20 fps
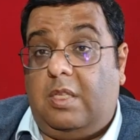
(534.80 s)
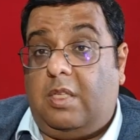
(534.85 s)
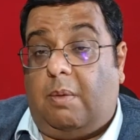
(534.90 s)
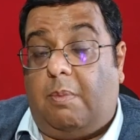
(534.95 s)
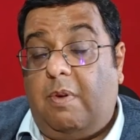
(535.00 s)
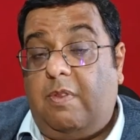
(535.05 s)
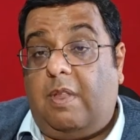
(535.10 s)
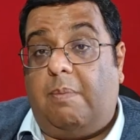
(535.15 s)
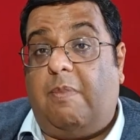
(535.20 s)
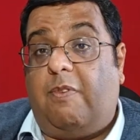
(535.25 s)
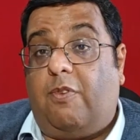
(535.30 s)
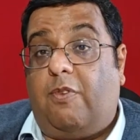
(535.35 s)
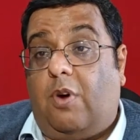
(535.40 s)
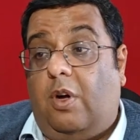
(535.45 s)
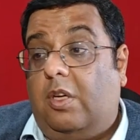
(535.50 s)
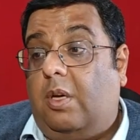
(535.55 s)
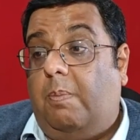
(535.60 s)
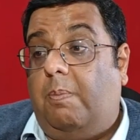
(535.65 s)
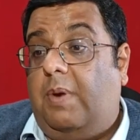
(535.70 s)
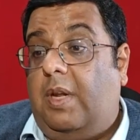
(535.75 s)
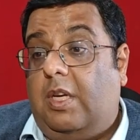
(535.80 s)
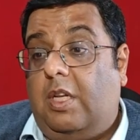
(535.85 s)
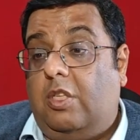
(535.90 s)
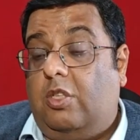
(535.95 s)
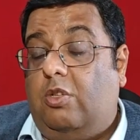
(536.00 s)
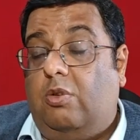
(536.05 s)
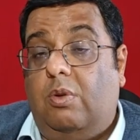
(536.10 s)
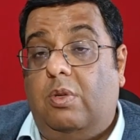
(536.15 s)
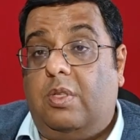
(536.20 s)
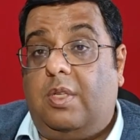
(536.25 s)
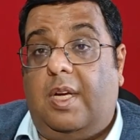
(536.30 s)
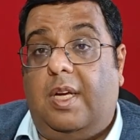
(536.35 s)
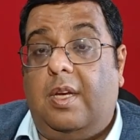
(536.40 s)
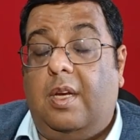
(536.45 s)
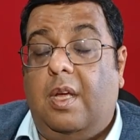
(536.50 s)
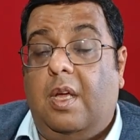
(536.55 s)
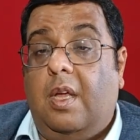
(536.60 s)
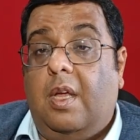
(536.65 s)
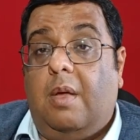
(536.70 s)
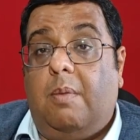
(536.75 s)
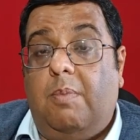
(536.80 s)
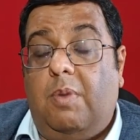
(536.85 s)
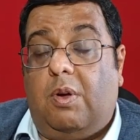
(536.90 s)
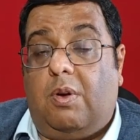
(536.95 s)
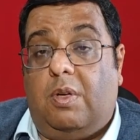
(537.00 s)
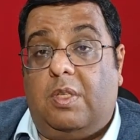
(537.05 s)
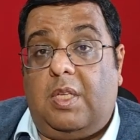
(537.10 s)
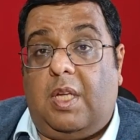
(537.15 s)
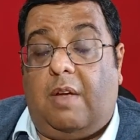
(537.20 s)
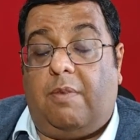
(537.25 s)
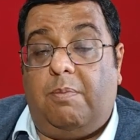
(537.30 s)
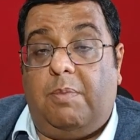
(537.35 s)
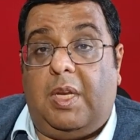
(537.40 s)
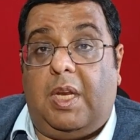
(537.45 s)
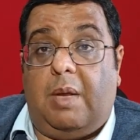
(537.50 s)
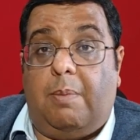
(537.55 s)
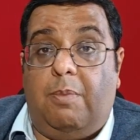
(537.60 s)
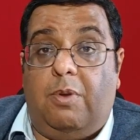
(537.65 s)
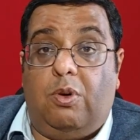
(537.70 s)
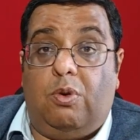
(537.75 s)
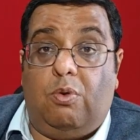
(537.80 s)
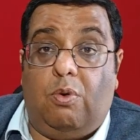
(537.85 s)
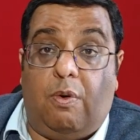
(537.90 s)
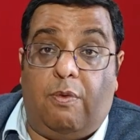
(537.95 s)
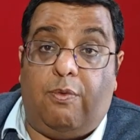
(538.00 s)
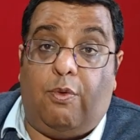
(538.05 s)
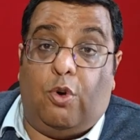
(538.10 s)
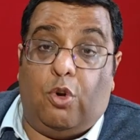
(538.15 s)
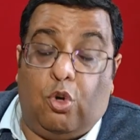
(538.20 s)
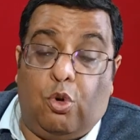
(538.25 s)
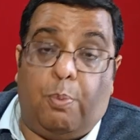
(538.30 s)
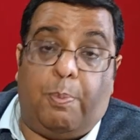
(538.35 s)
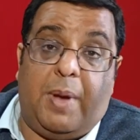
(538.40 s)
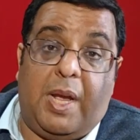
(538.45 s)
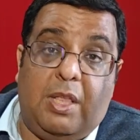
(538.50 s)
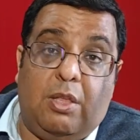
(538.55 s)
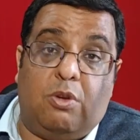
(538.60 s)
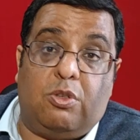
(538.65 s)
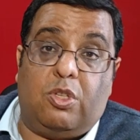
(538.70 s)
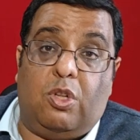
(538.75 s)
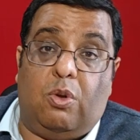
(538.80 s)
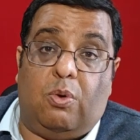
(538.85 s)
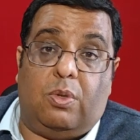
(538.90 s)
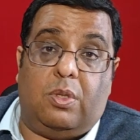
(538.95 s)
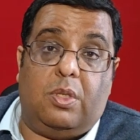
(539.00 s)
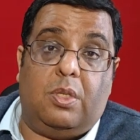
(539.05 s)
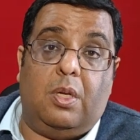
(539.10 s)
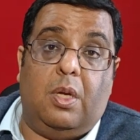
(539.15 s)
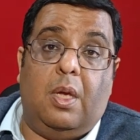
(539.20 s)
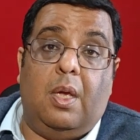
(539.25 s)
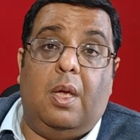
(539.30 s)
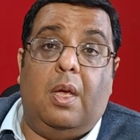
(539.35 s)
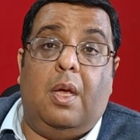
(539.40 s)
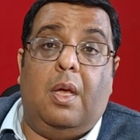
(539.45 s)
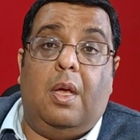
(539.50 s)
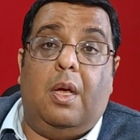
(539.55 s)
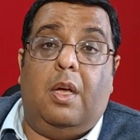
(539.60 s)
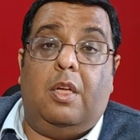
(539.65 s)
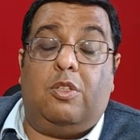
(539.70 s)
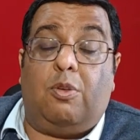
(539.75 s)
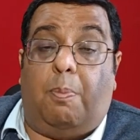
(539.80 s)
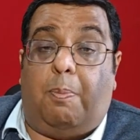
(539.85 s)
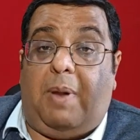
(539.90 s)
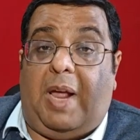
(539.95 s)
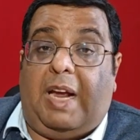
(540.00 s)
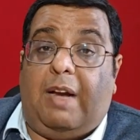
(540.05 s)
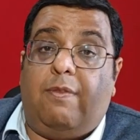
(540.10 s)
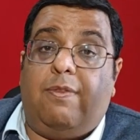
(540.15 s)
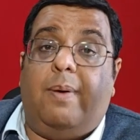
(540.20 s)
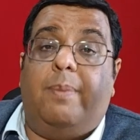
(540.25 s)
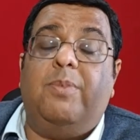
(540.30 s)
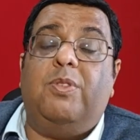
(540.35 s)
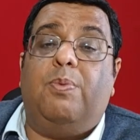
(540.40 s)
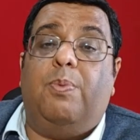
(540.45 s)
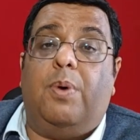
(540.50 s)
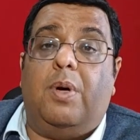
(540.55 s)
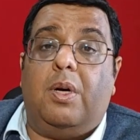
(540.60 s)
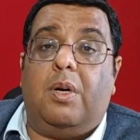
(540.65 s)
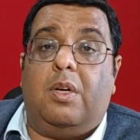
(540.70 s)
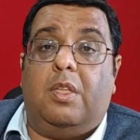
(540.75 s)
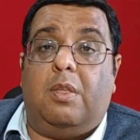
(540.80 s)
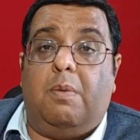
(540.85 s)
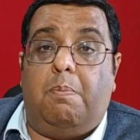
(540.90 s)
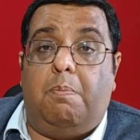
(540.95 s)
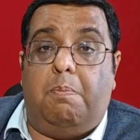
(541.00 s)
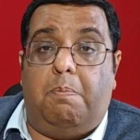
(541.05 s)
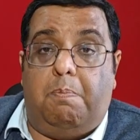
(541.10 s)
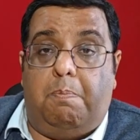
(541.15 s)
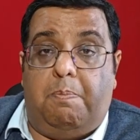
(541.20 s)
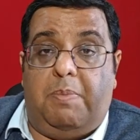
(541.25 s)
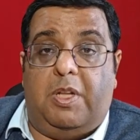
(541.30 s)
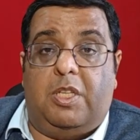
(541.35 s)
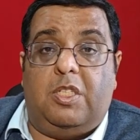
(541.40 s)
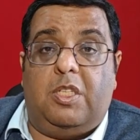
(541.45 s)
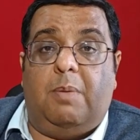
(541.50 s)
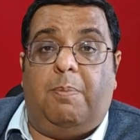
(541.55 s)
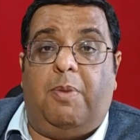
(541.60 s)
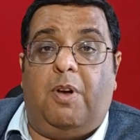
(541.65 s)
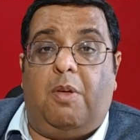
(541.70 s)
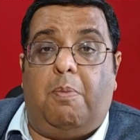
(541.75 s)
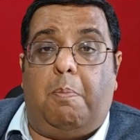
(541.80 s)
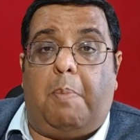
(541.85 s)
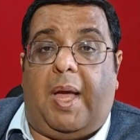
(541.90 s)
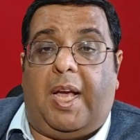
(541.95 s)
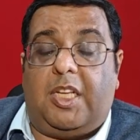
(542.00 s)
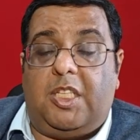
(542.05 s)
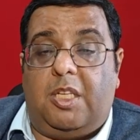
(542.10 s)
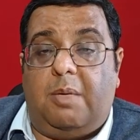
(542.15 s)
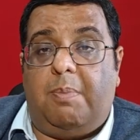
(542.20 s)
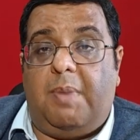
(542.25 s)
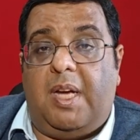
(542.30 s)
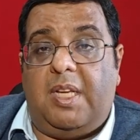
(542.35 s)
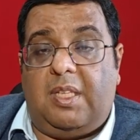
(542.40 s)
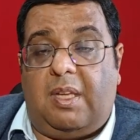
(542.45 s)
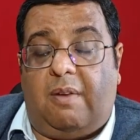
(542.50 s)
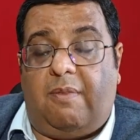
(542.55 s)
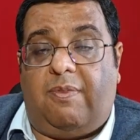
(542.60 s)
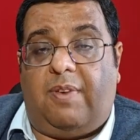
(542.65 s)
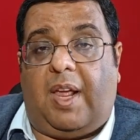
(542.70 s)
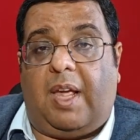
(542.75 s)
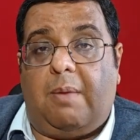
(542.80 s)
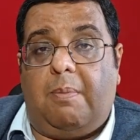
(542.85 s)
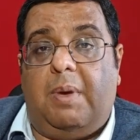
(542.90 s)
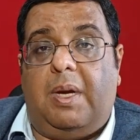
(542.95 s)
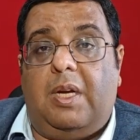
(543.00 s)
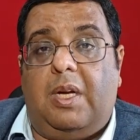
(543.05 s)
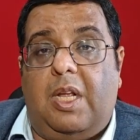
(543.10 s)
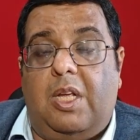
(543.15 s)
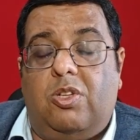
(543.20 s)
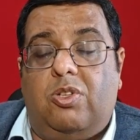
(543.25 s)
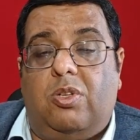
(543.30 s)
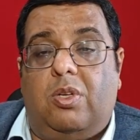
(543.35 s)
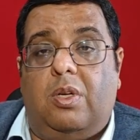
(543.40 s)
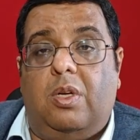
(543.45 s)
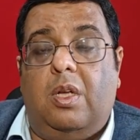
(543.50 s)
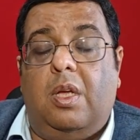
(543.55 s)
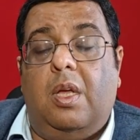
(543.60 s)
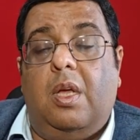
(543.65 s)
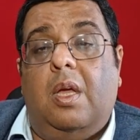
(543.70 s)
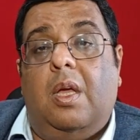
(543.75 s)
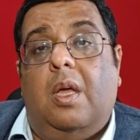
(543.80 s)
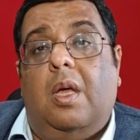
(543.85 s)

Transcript: some of them have contemplated suicide because they haven't been able to afford to pay those loans. So platforms work on the principle of maximizing fragmentation,